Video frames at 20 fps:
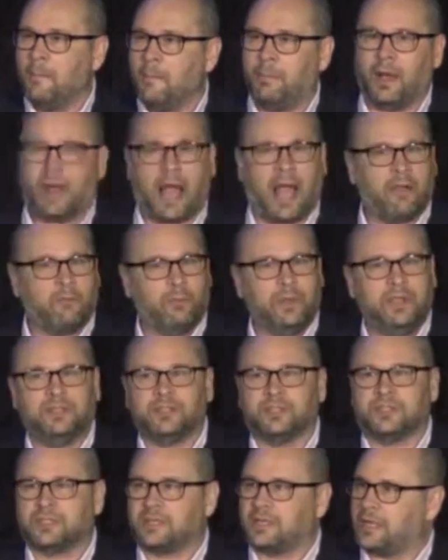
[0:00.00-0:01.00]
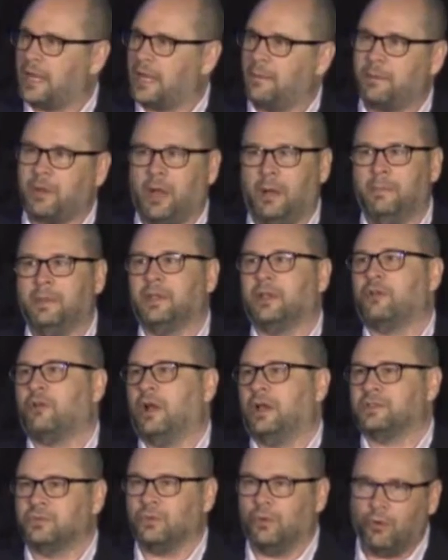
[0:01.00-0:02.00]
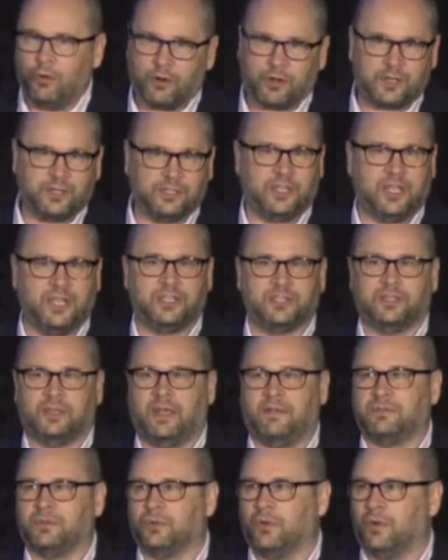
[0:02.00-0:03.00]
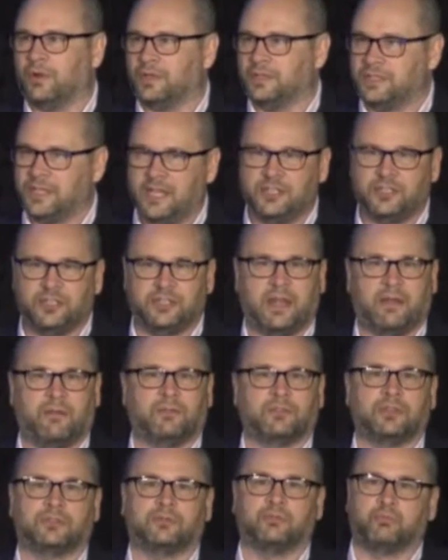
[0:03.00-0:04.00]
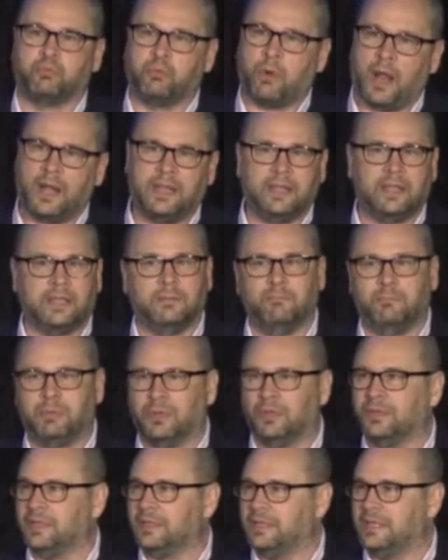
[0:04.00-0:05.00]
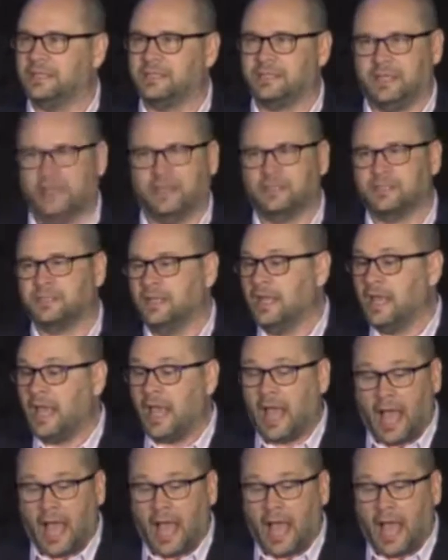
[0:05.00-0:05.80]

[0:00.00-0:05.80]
but we just kept coming across organization after organization that were just running and building these things.